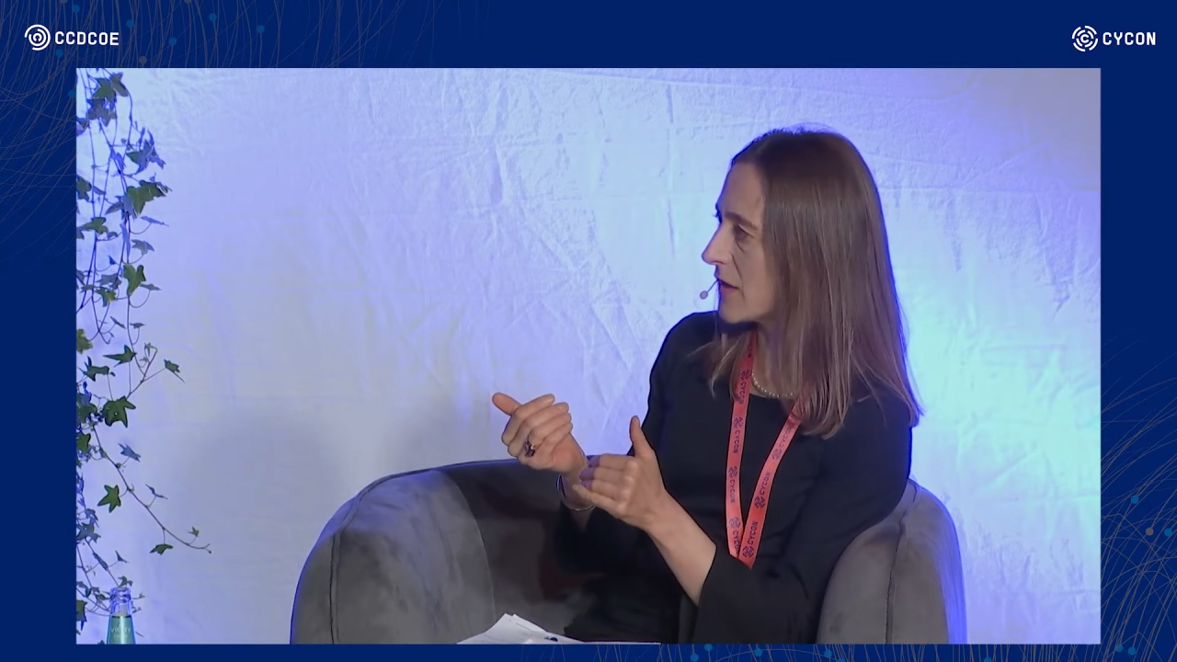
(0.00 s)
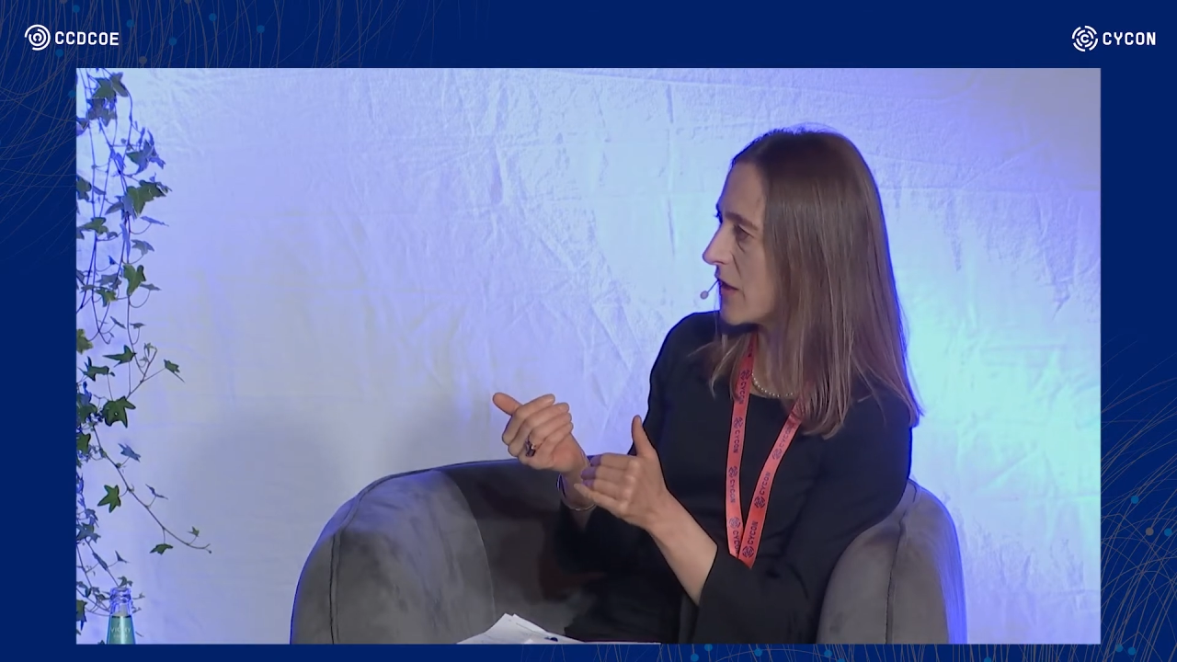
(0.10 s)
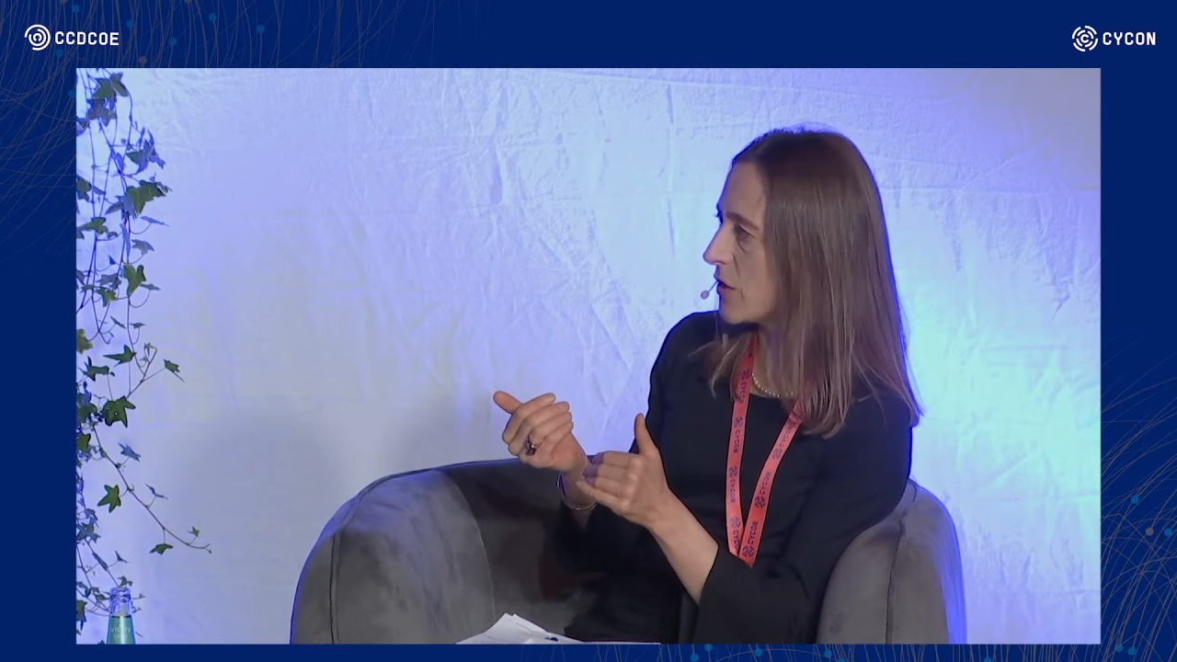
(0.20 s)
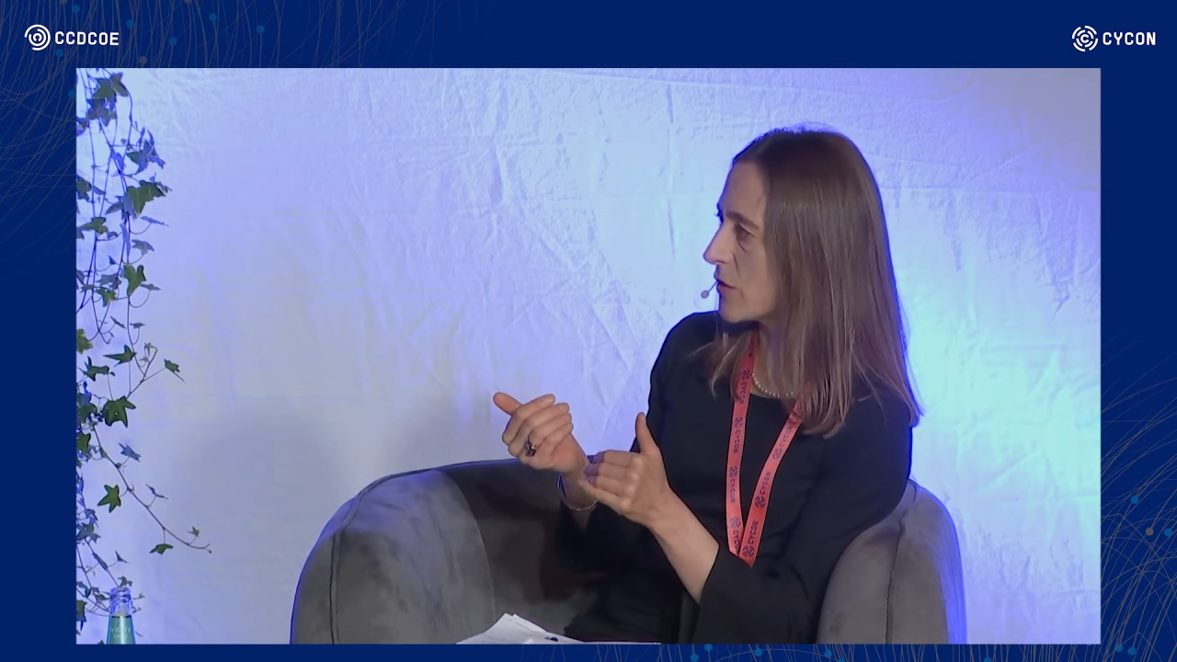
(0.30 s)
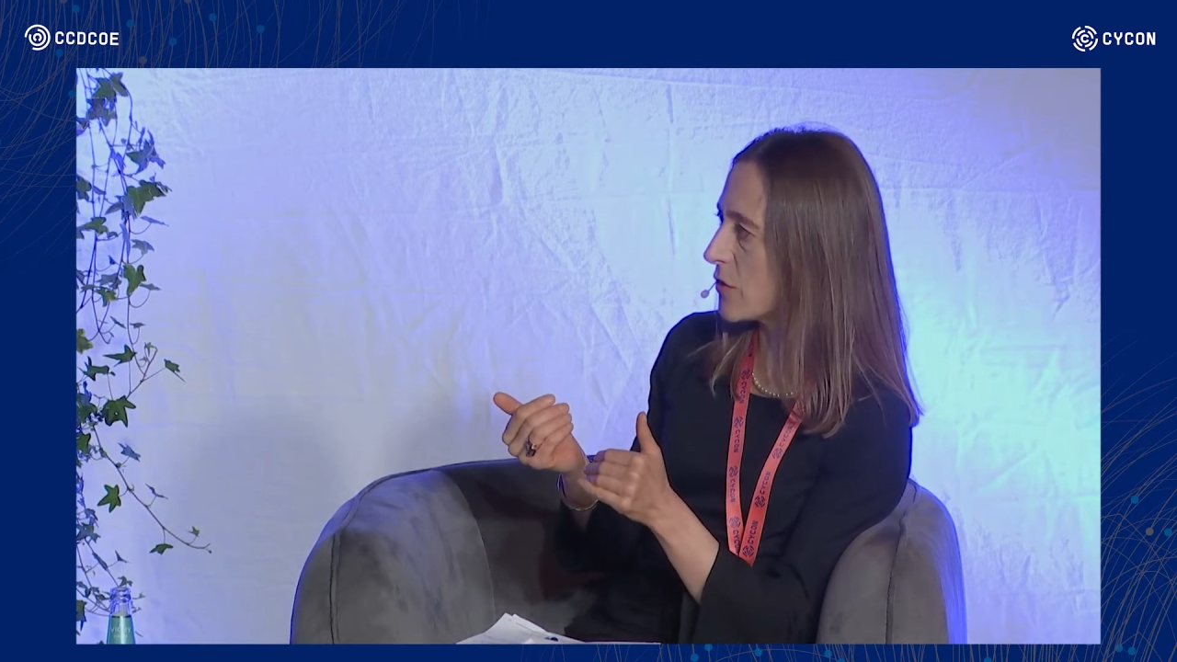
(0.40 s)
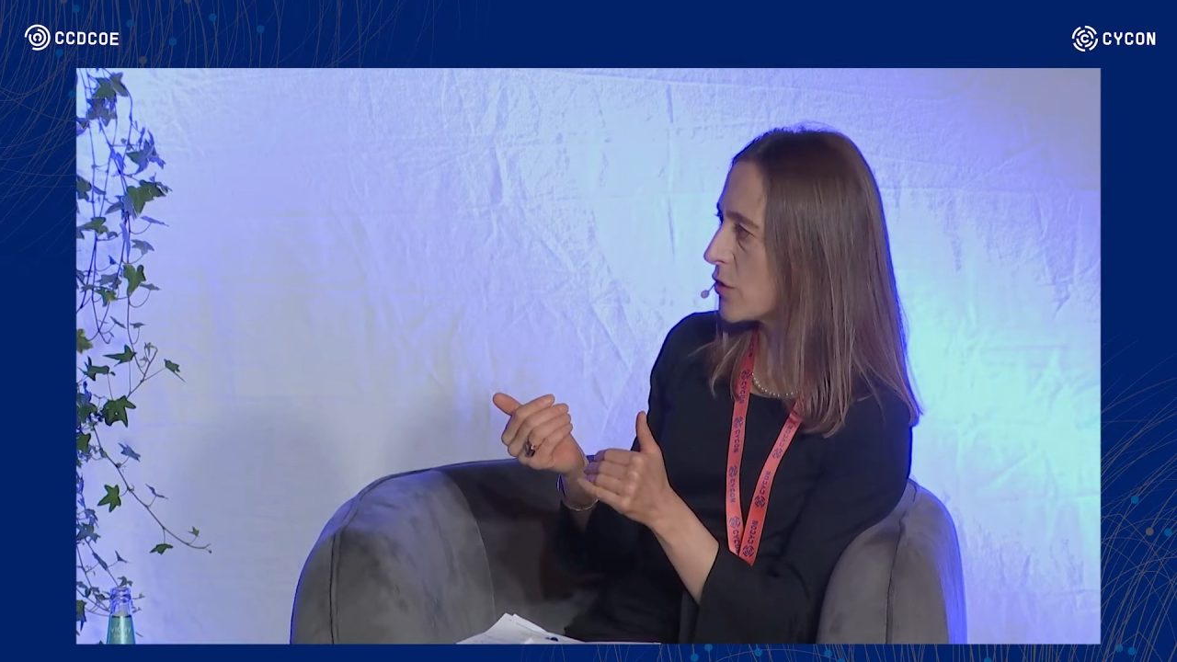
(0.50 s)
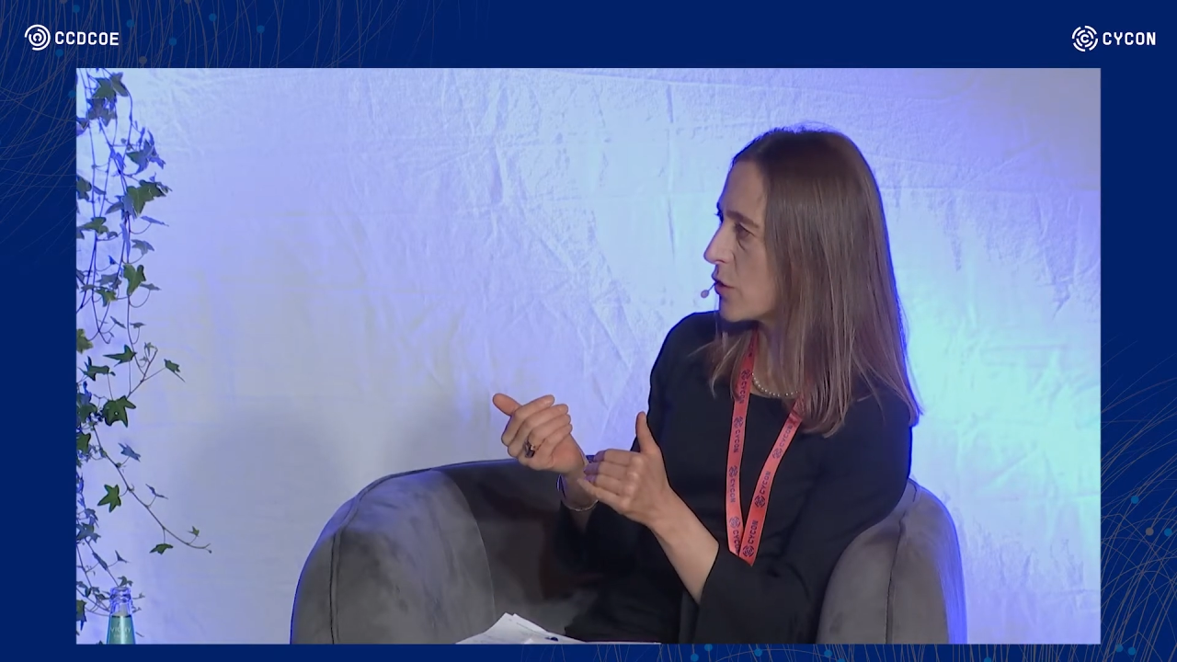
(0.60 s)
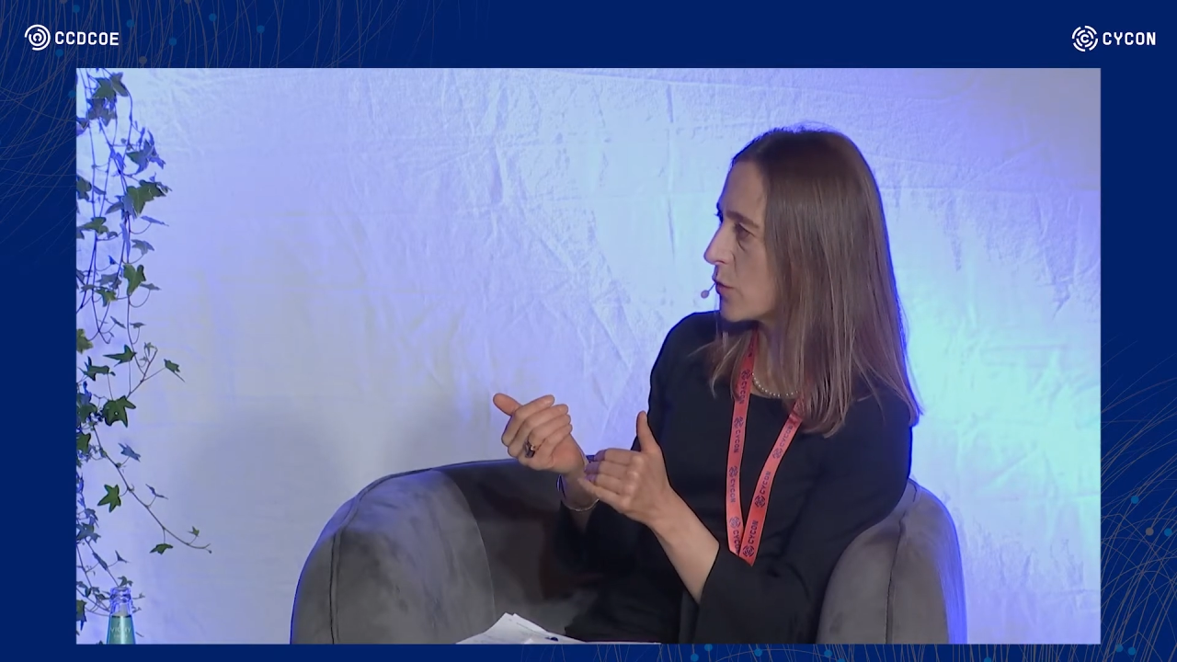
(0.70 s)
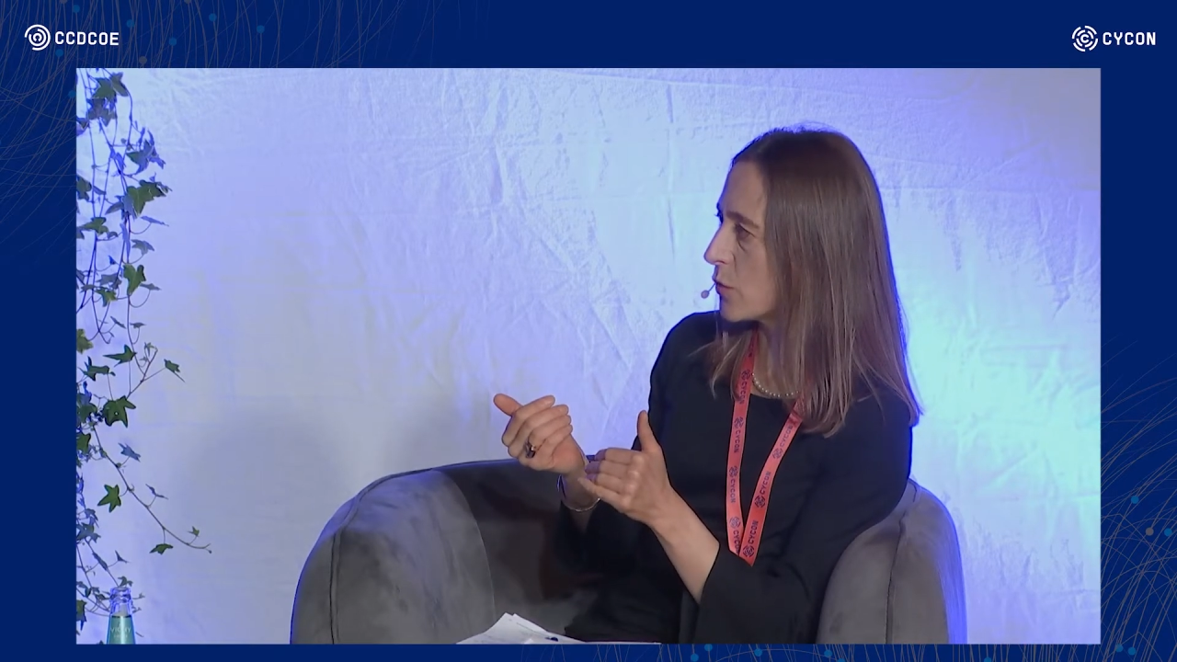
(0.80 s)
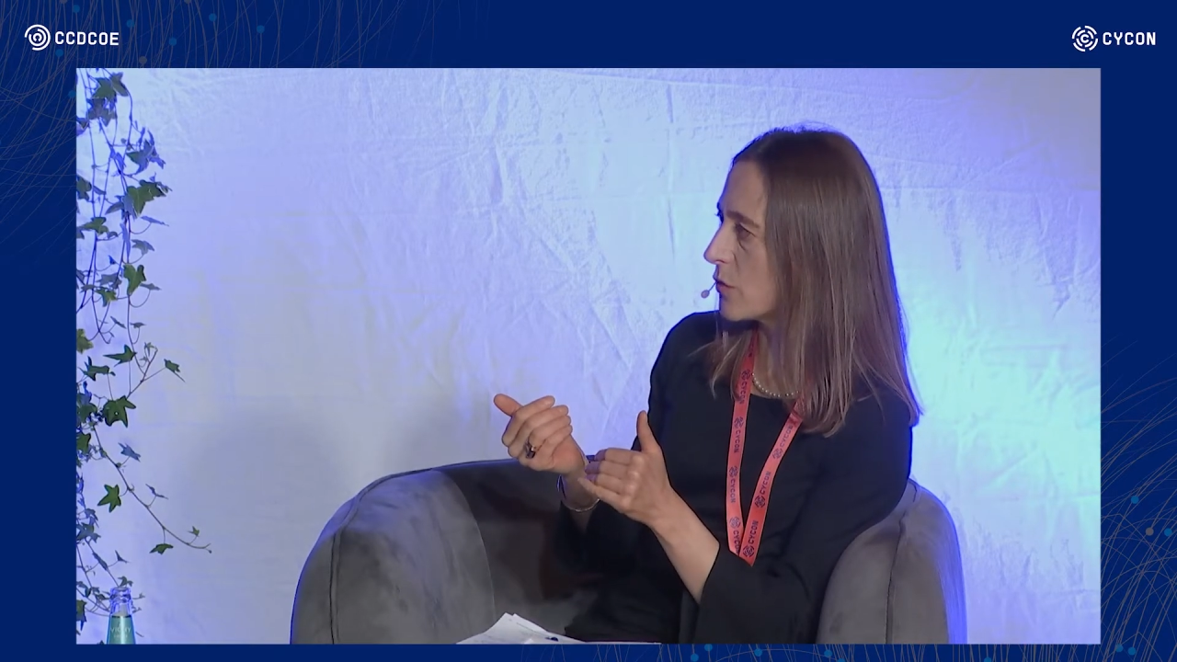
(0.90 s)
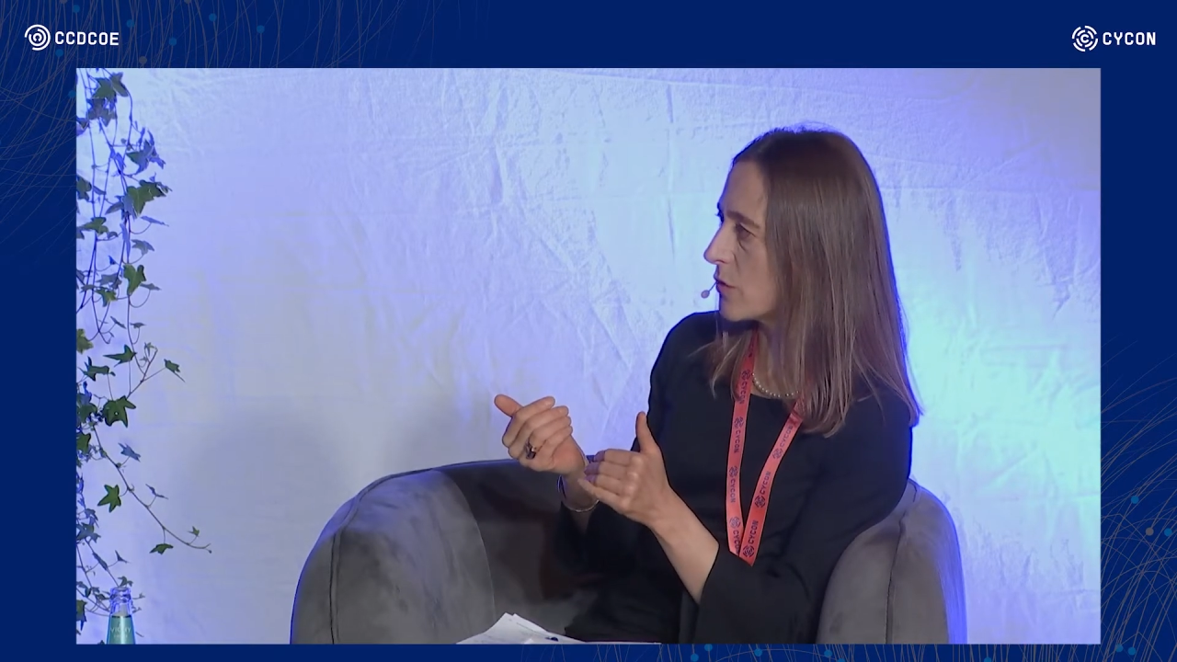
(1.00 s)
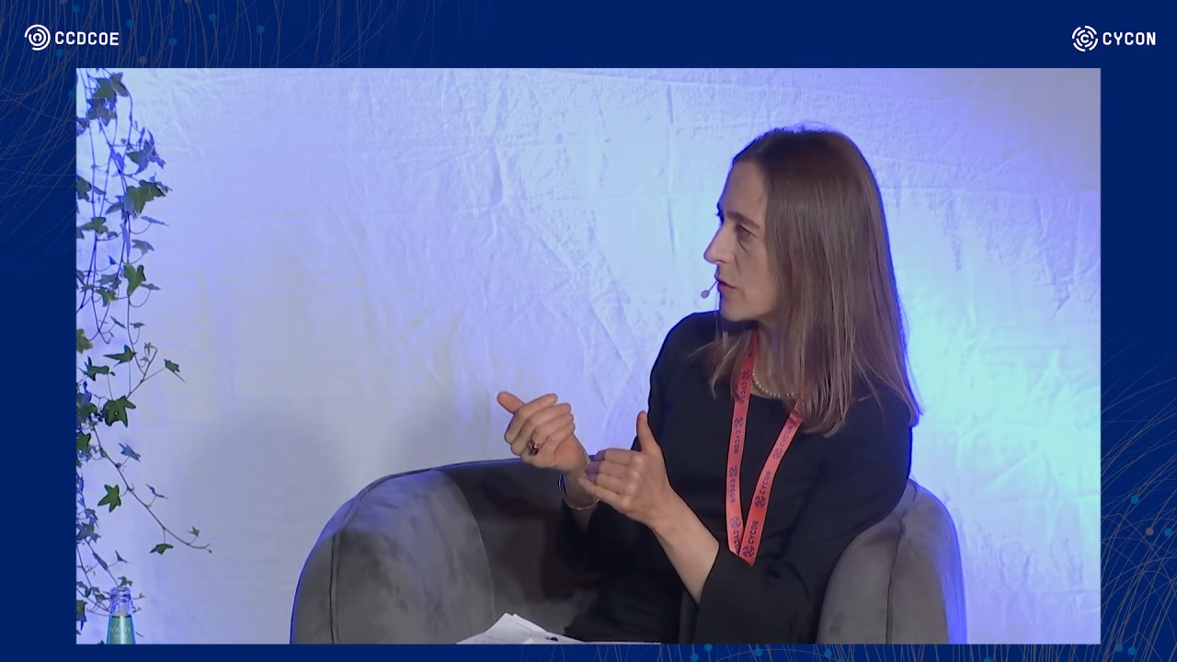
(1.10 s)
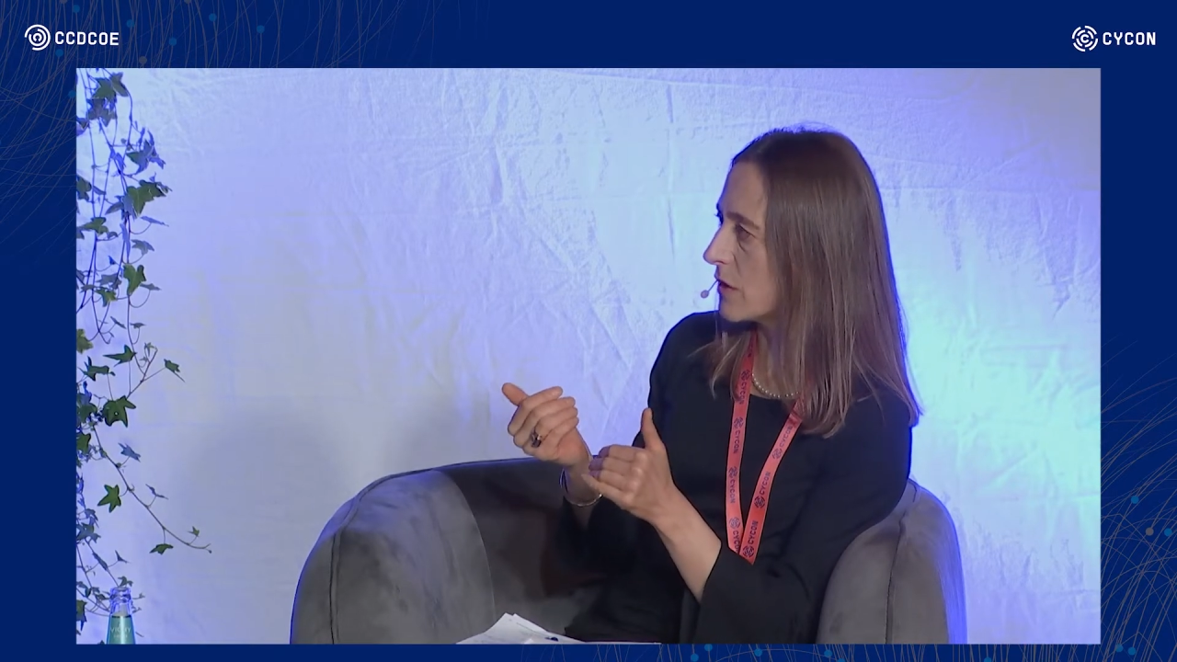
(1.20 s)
nations should